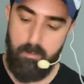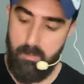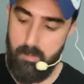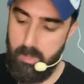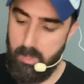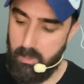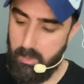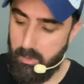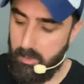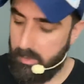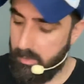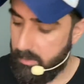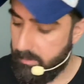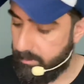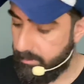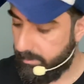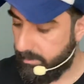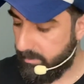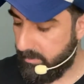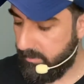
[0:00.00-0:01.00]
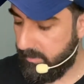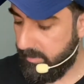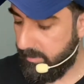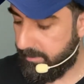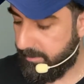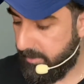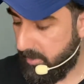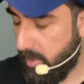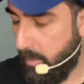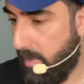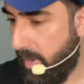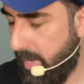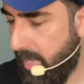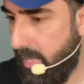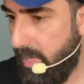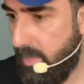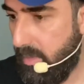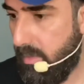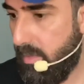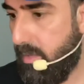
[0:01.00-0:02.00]
For the
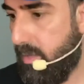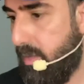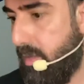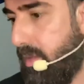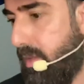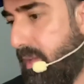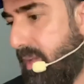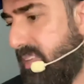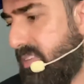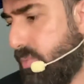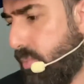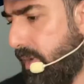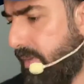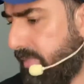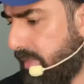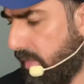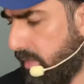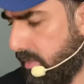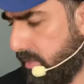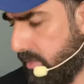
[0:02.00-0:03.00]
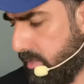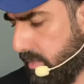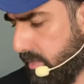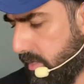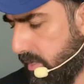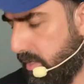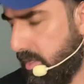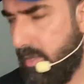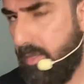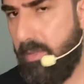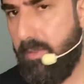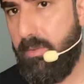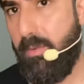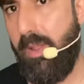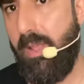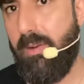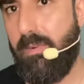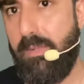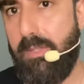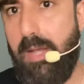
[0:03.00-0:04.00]
money, it's worth it.
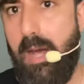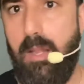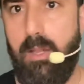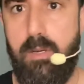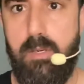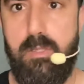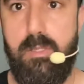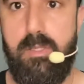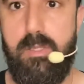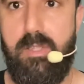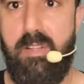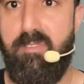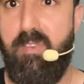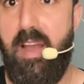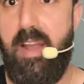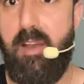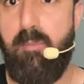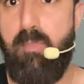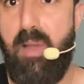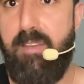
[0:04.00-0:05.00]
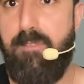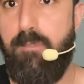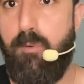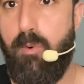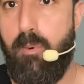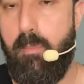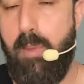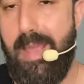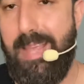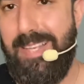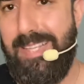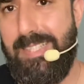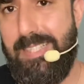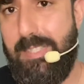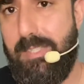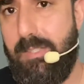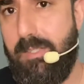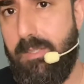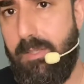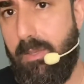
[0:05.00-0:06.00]
$300 divided by 4
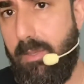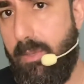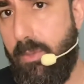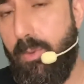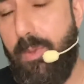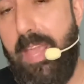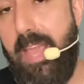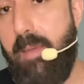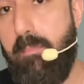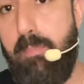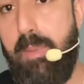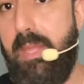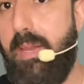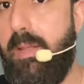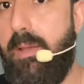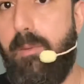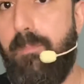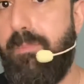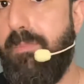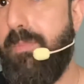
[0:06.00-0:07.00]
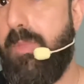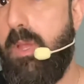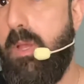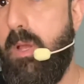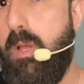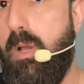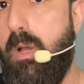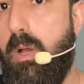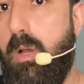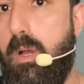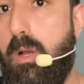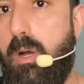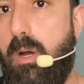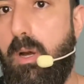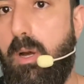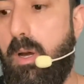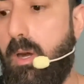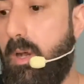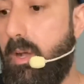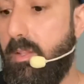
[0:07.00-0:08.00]
mics, you can't beat it.
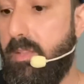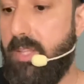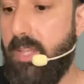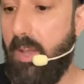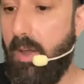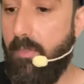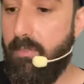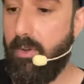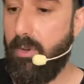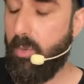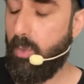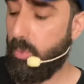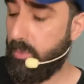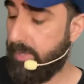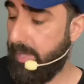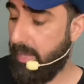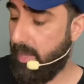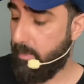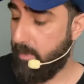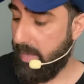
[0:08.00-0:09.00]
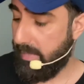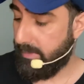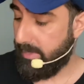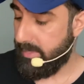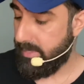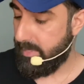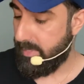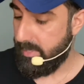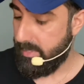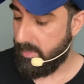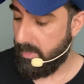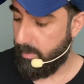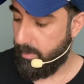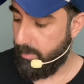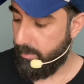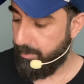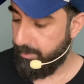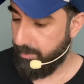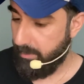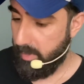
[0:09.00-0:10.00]
The other cool thing about this
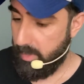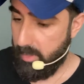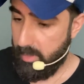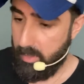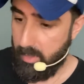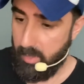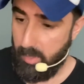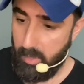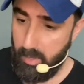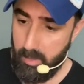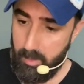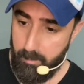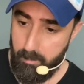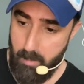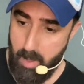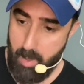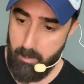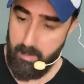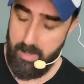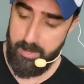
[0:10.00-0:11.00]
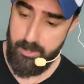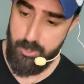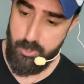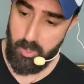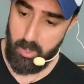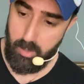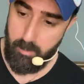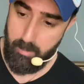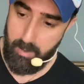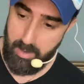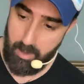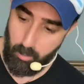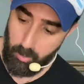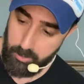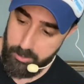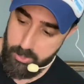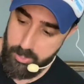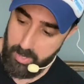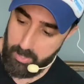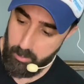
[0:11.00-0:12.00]
system, I'm not sure, but I will
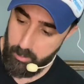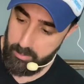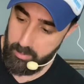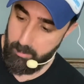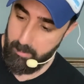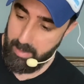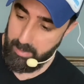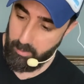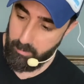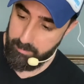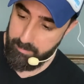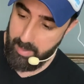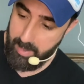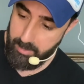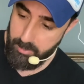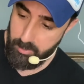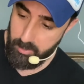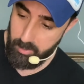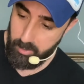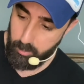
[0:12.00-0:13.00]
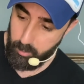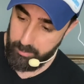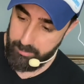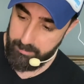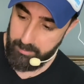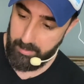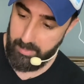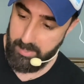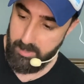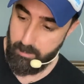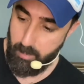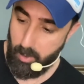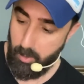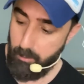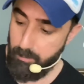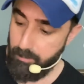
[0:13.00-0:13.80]
check with the manufacturer, with PHENYX Pro.